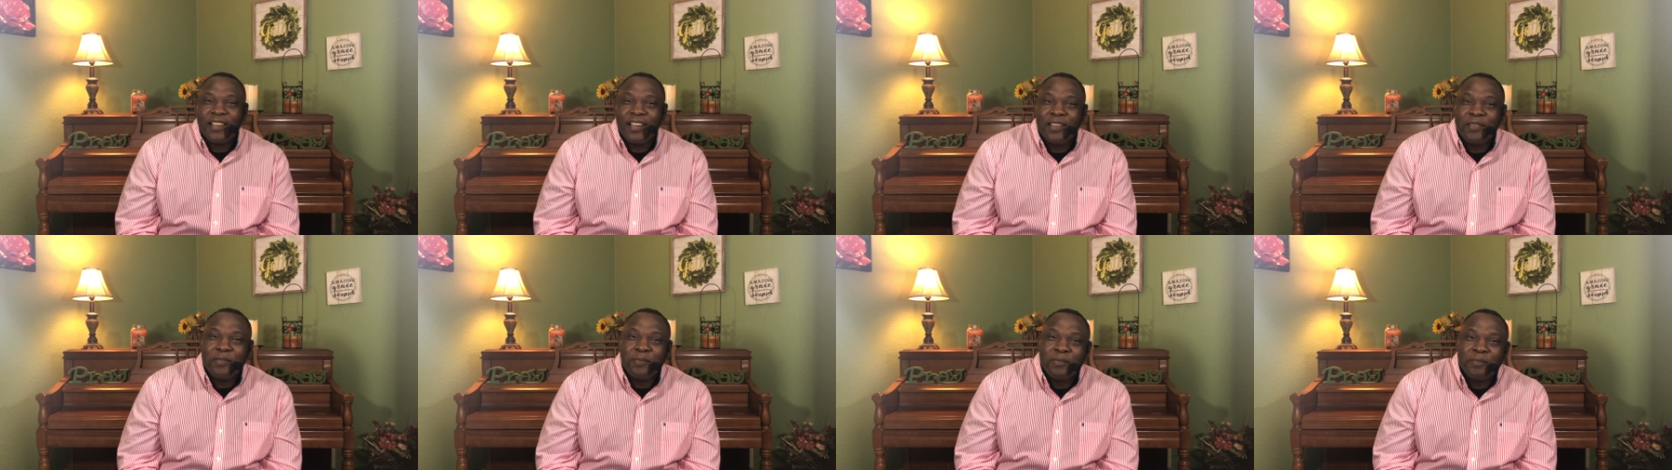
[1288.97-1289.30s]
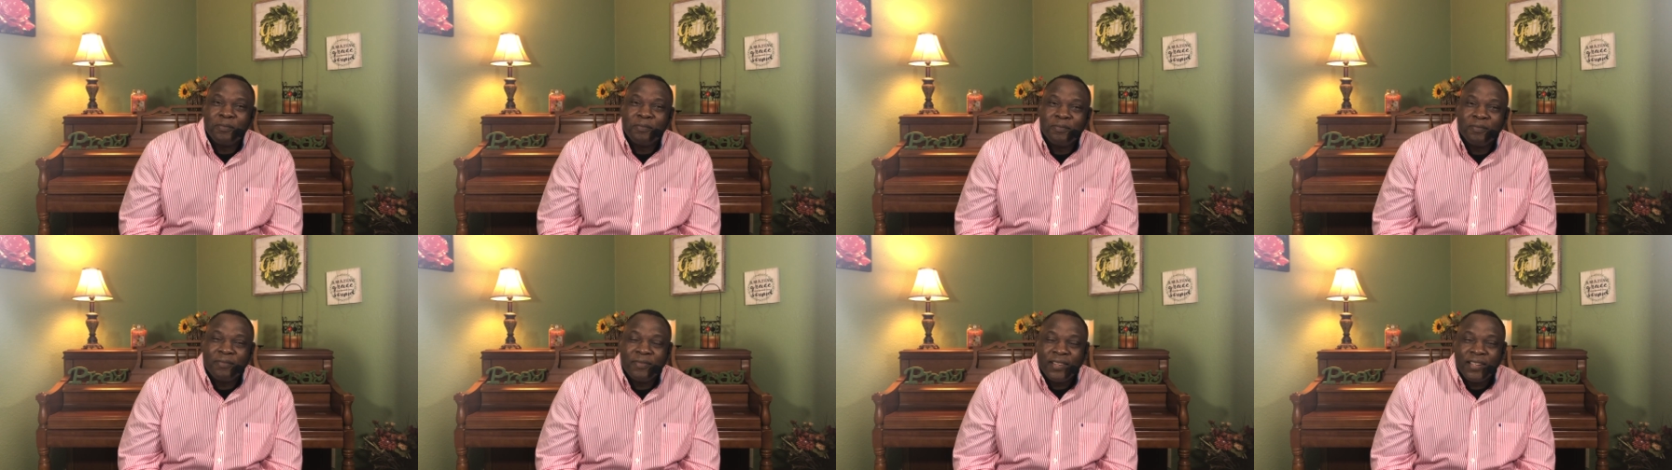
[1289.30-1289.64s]
I
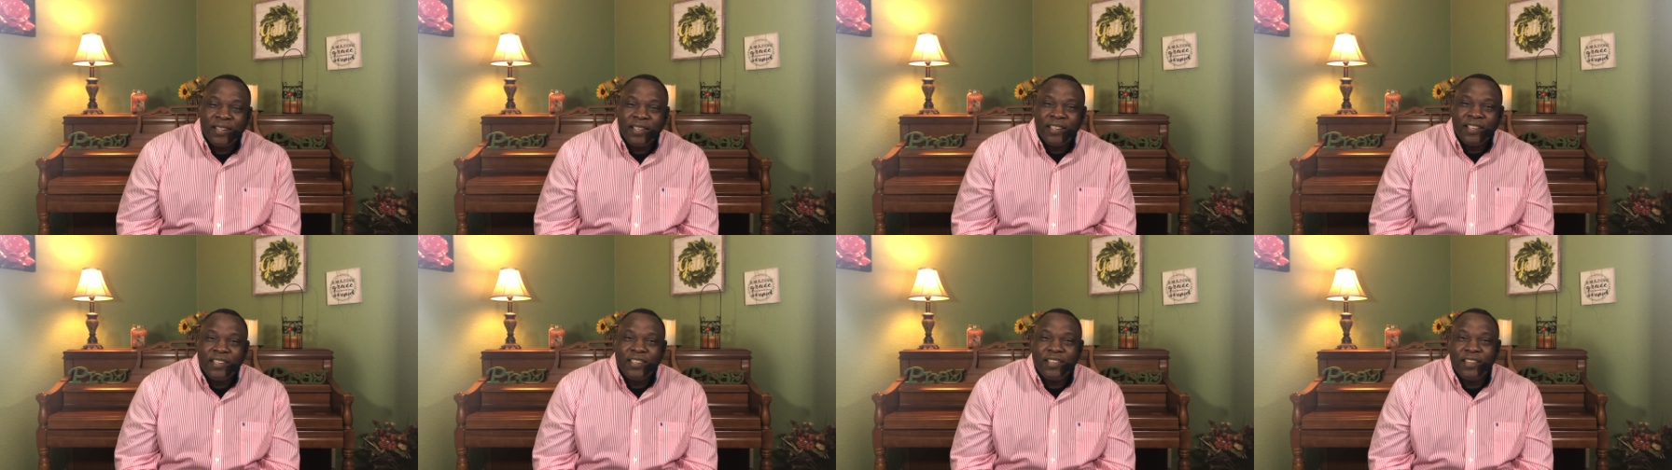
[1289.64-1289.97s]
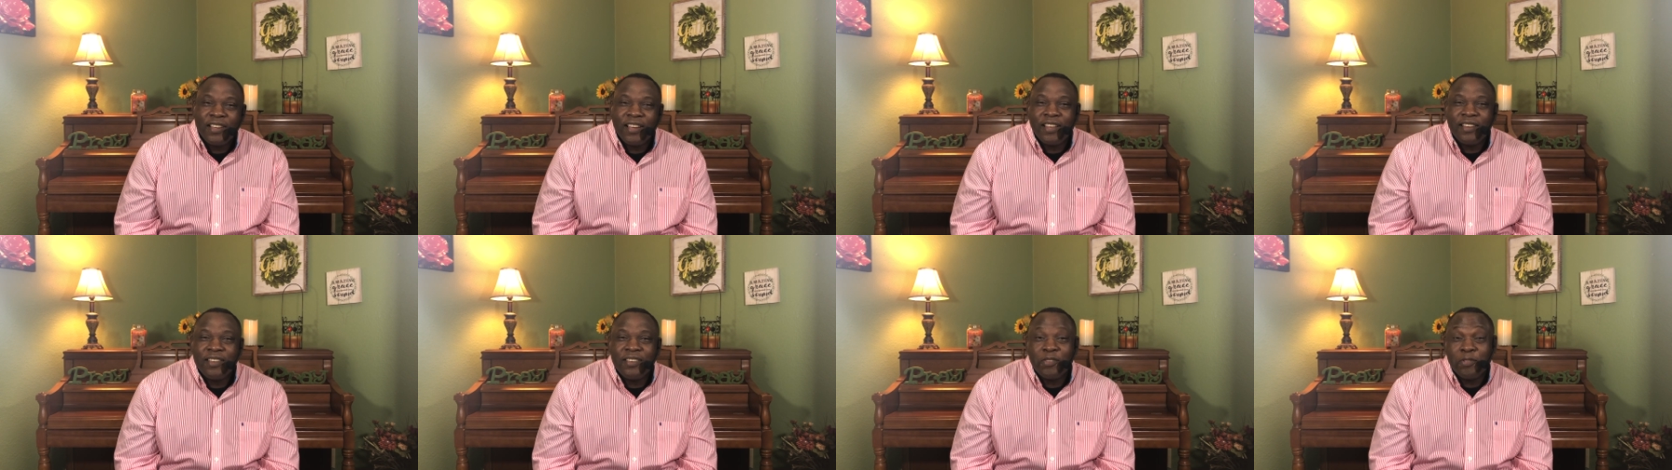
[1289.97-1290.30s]

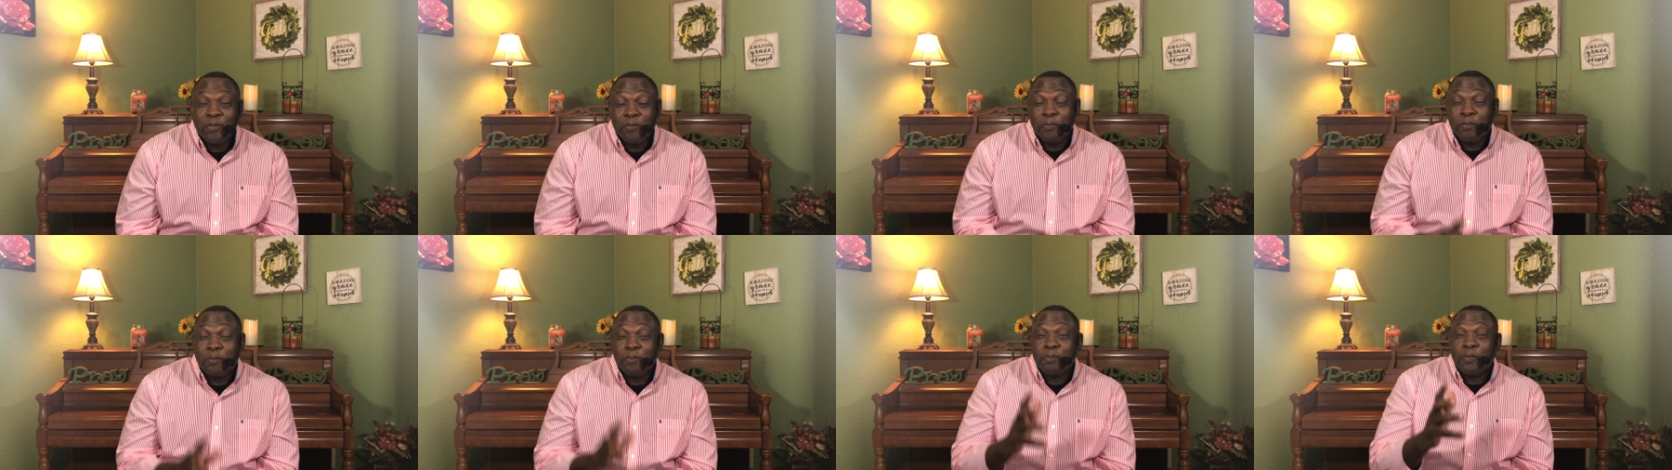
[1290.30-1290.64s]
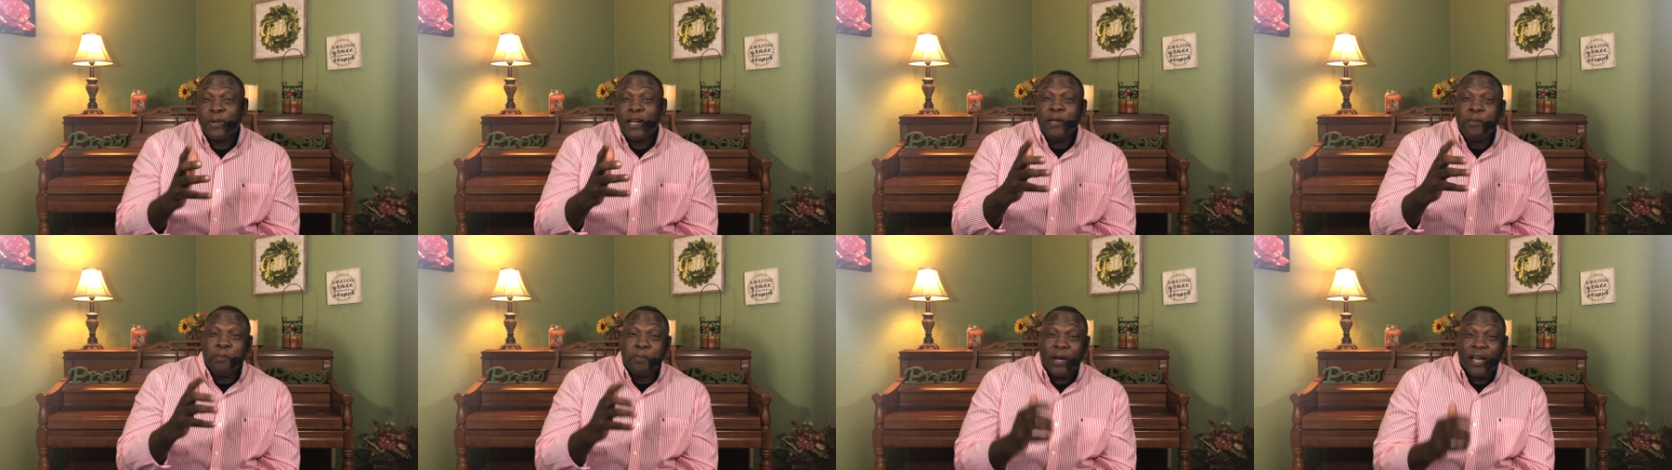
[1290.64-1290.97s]
I know
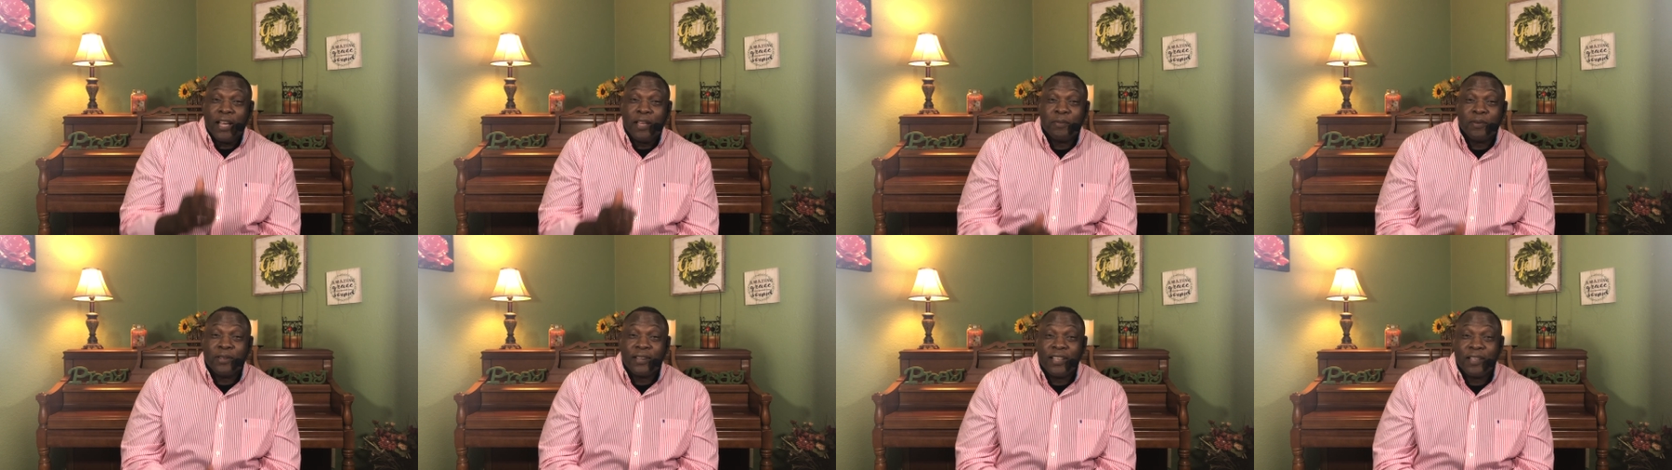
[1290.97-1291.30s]
my Bible.